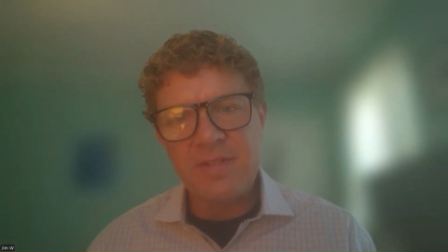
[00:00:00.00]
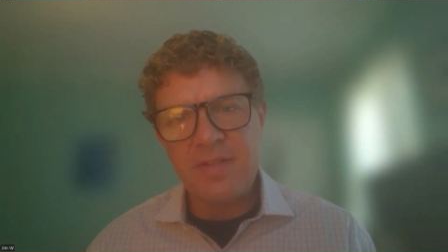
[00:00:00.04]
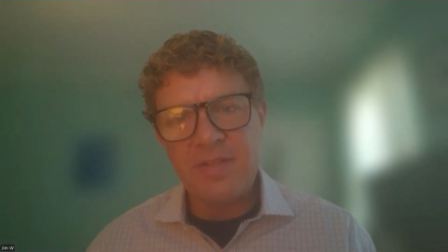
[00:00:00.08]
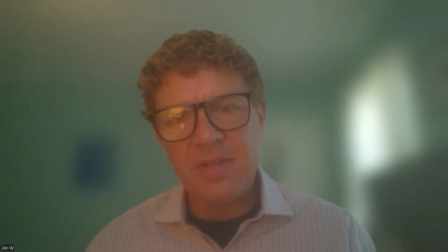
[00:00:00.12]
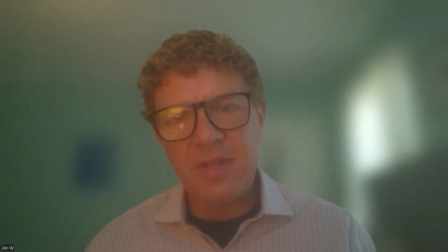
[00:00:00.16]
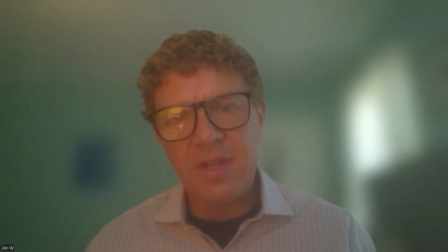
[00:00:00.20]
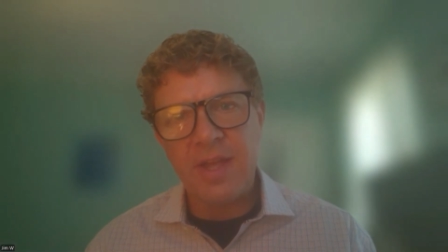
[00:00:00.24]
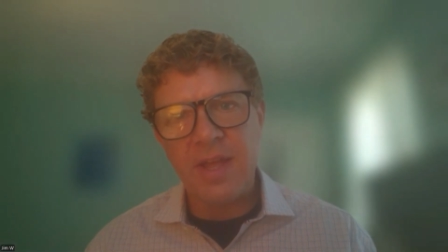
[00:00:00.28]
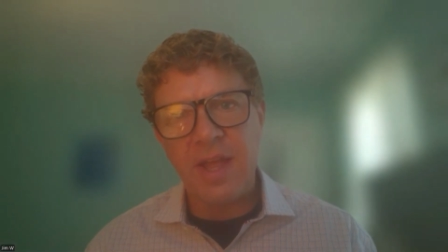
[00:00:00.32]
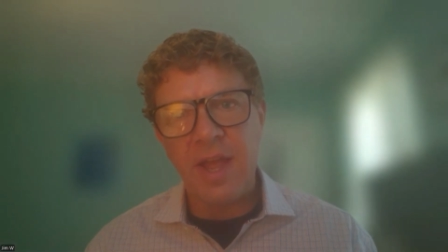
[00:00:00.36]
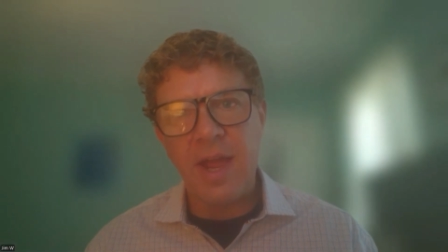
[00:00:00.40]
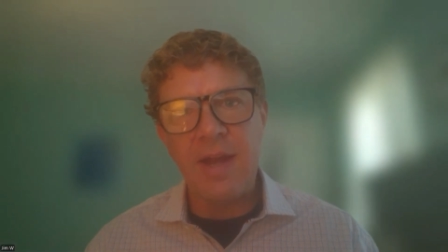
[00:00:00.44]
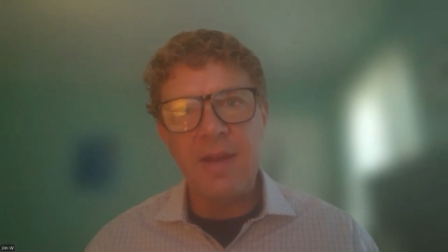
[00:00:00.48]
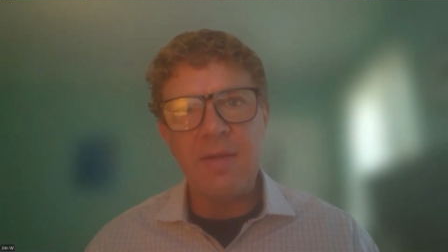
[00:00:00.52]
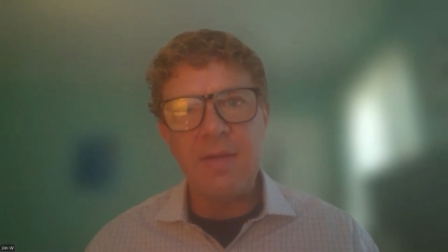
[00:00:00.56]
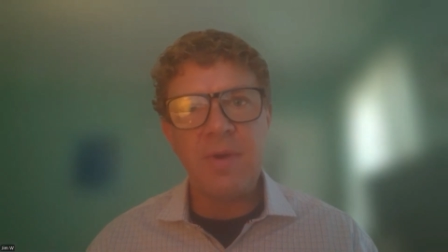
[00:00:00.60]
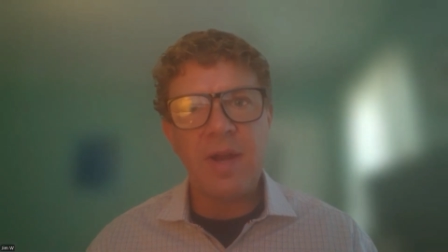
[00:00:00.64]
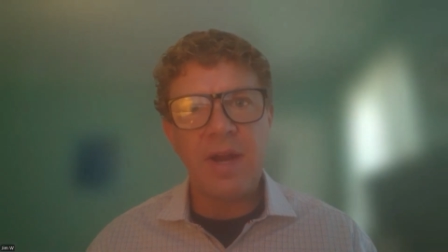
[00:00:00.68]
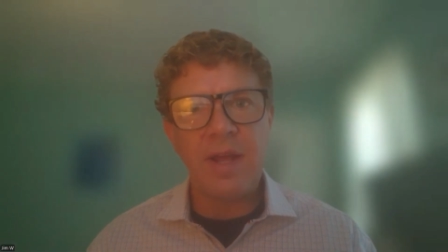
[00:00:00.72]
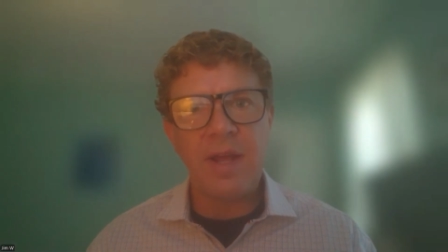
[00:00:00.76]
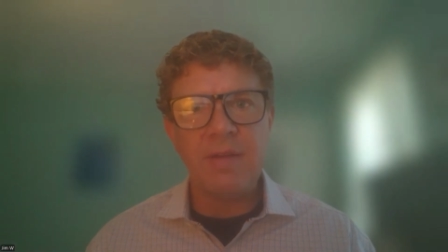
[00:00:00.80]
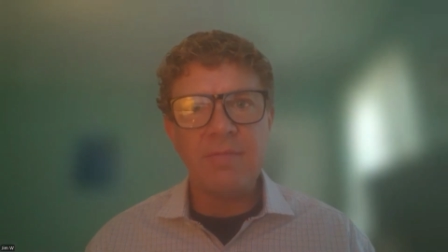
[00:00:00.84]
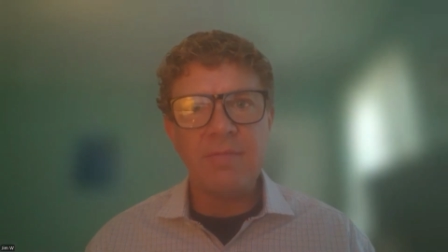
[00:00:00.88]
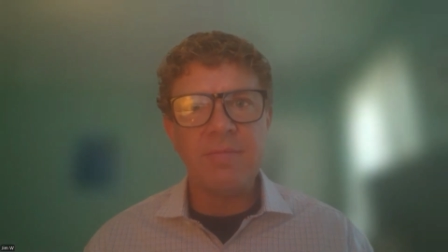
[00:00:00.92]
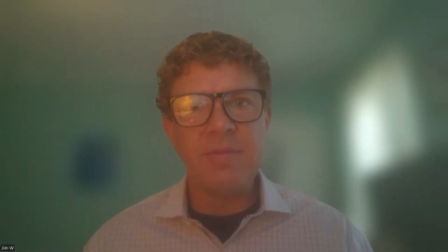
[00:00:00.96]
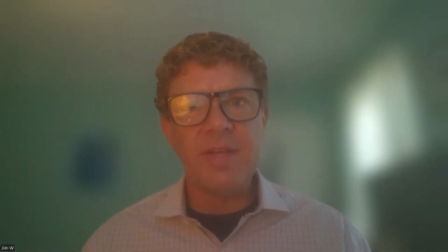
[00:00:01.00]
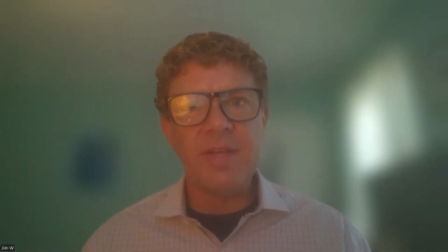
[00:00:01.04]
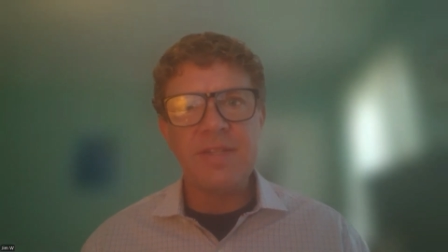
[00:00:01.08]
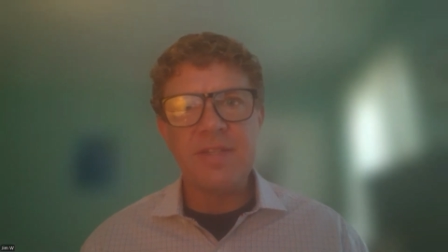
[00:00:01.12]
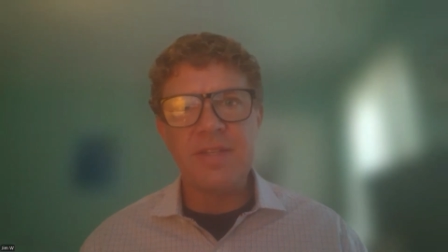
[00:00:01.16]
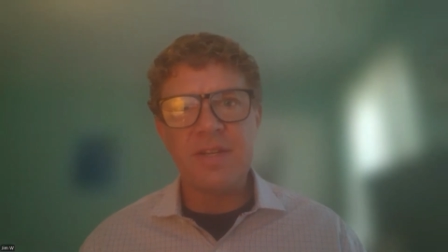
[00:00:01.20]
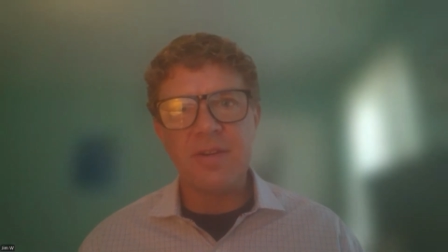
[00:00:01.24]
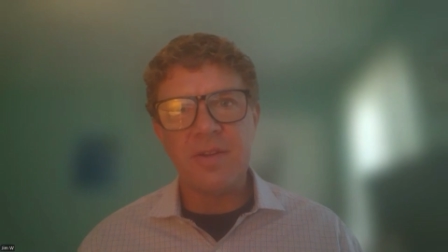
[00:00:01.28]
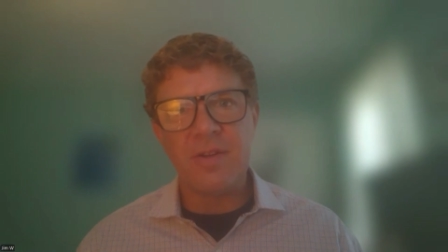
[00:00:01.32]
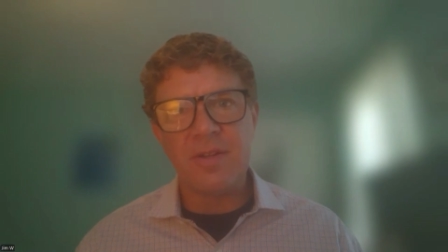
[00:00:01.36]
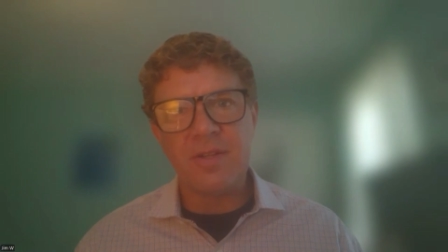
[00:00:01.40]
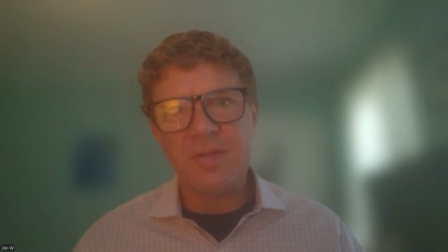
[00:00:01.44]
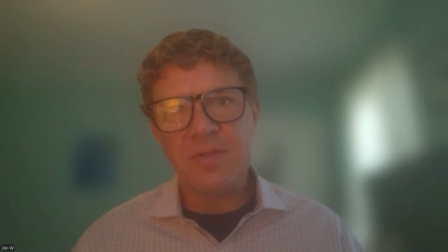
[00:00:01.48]
So like anybody
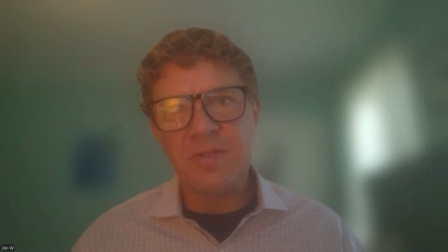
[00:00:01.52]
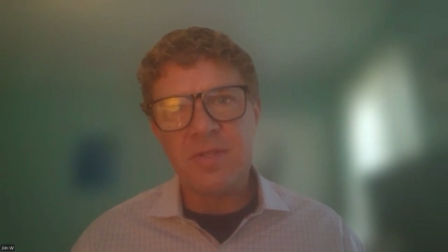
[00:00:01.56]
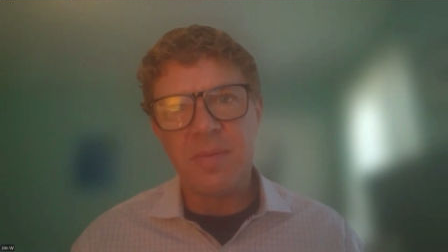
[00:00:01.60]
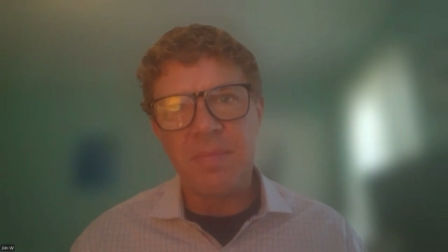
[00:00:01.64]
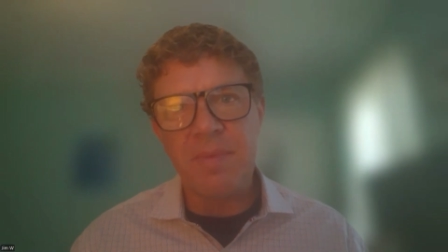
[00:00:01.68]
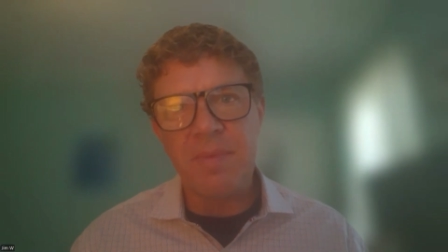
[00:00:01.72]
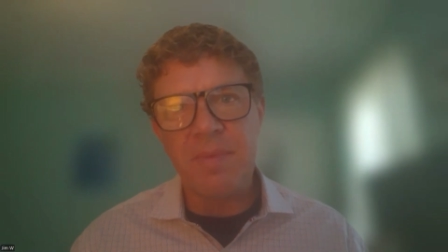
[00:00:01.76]
listening to this is a